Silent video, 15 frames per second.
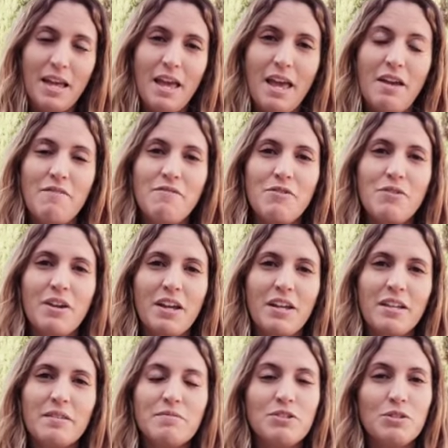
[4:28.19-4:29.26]
If you
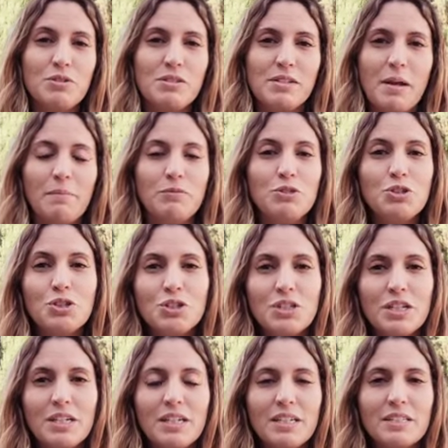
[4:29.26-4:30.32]
can do some
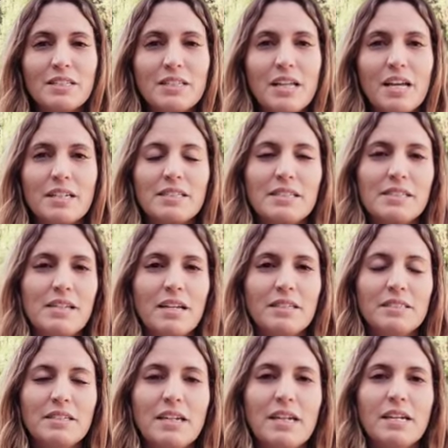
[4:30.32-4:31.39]
journaling in the next
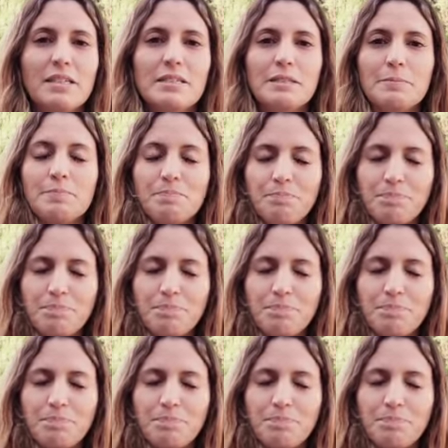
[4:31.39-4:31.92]
10 days,